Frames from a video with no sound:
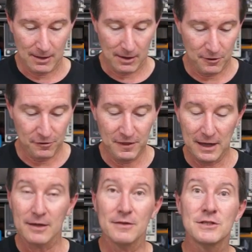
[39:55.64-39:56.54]
I
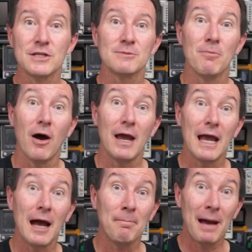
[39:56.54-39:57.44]
think this is my
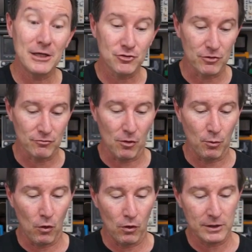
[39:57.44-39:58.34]
uh, Patreon
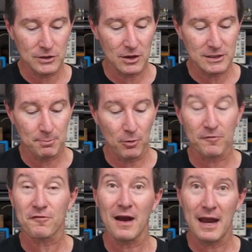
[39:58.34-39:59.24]
reward because I support
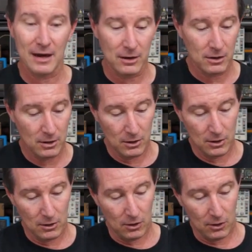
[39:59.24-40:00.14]
Fran
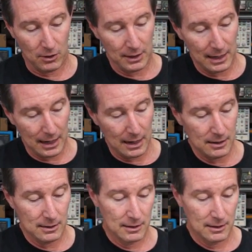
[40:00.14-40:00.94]
on... Uh,